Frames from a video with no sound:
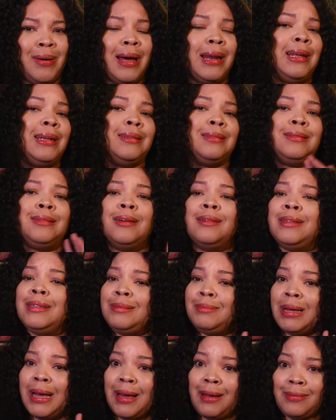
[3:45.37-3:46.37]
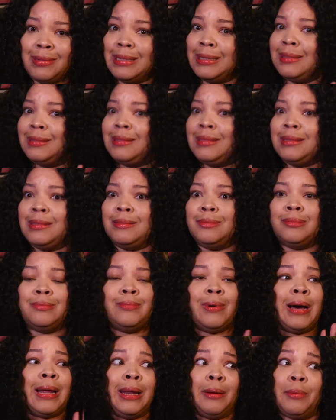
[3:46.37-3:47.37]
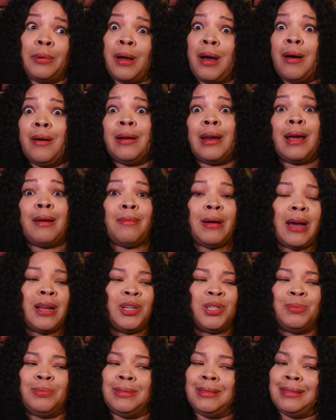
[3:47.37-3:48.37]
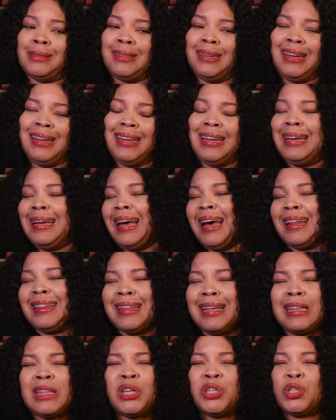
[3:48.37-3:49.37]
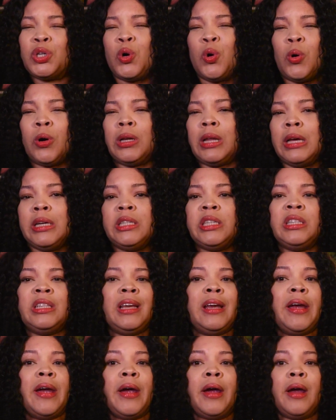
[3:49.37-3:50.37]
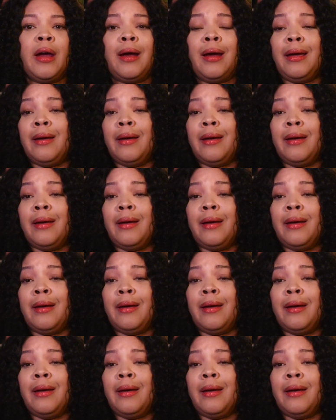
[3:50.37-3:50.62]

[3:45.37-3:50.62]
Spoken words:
I didn't do no deep dive into why they were called night riders, but I think there's a correlation there.